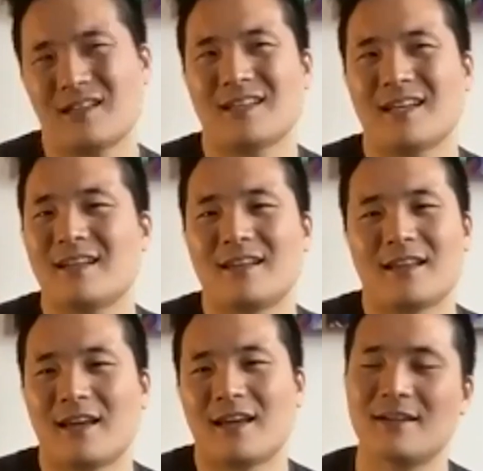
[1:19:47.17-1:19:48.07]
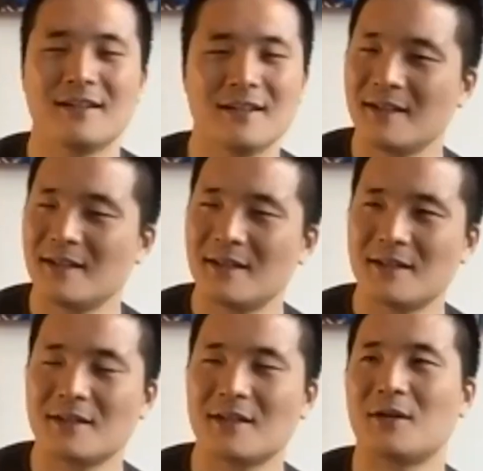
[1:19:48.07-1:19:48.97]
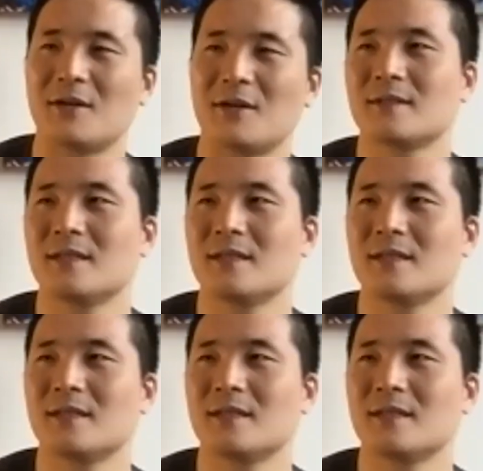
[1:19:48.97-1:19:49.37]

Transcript: But at the end of the day, you know,